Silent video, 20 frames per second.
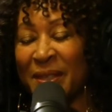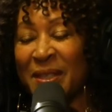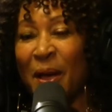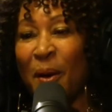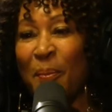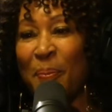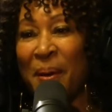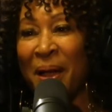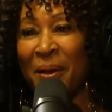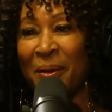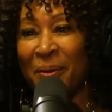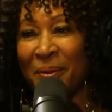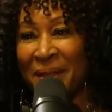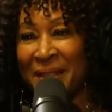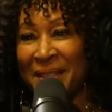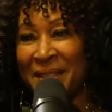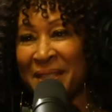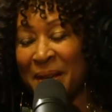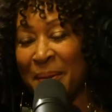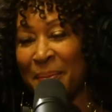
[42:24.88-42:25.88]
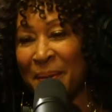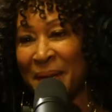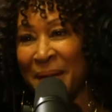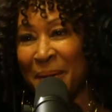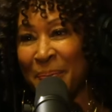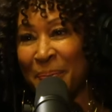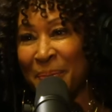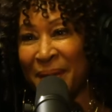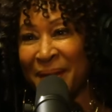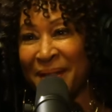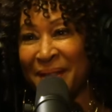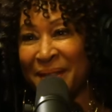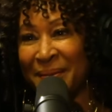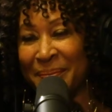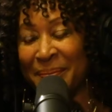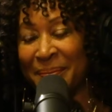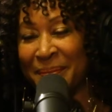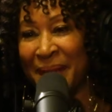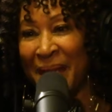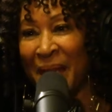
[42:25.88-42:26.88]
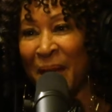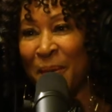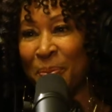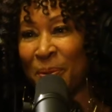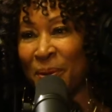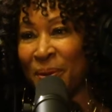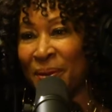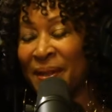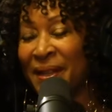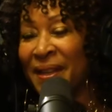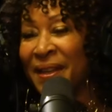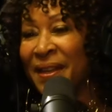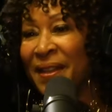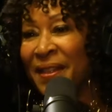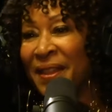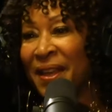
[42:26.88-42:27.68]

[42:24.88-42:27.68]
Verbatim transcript: Sao Paulo. This coming up April.